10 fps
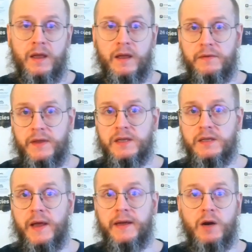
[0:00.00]
Things
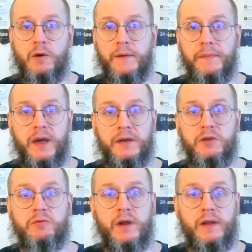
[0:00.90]
like our
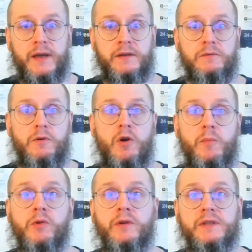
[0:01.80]
neural and
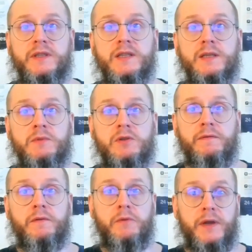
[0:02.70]
hormonal systems of
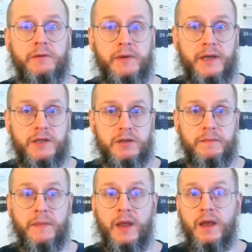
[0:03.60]
regulation
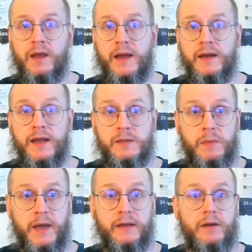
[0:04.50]
can
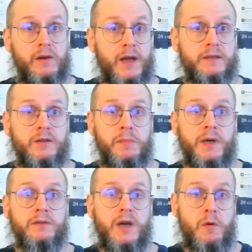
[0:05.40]
explain a lot
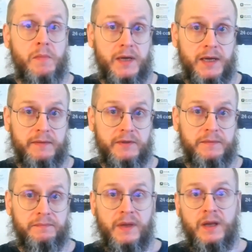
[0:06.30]
about our behavior
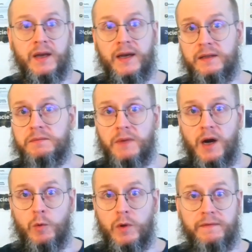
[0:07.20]
and how
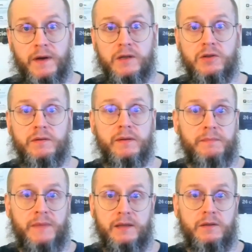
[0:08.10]
we function
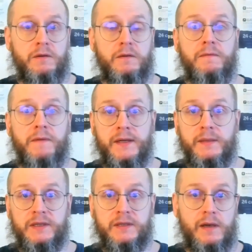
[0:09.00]
at a
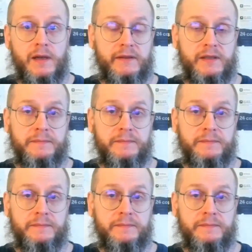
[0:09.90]
fundamental level.